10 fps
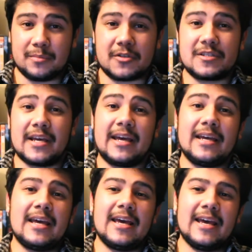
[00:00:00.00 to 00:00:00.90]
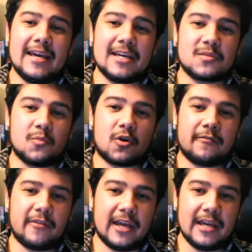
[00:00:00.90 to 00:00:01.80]
per se, it's more
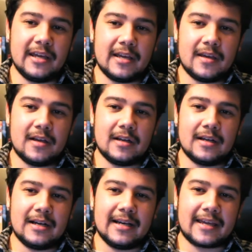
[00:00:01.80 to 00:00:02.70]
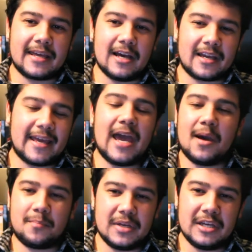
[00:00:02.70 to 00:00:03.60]
of a
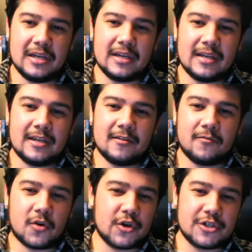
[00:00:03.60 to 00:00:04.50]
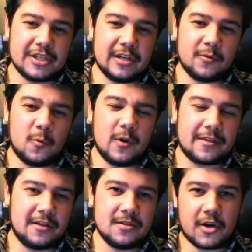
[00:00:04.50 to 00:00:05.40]
campy version
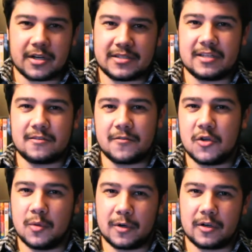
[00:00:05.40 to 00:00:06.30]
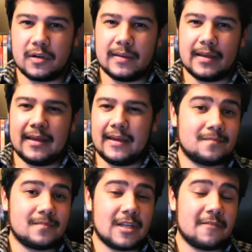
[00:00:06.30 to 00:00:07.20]
with a dark sense of humor.
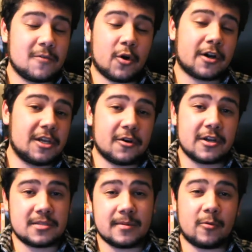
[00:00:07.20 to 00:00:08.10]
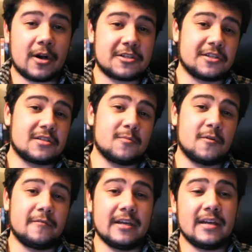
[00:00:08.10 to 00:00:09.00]
If you are curious about watching this
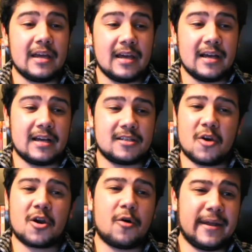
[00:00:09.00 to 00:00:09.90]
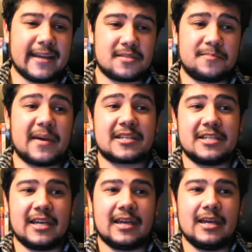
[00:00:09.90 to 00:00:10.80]
movie, don't go in
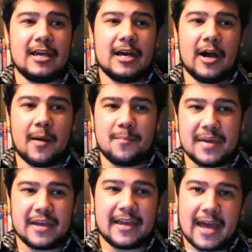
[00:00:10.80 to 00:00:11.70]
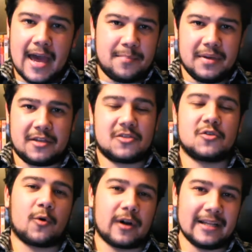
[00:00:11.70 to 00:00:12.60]
expecting a big epic
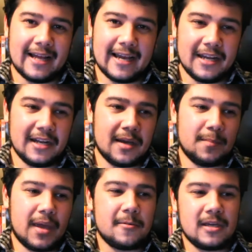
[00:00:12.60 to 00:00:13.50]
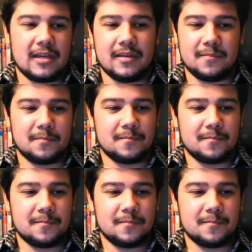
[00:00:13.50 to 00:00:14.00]
storyline. Maybe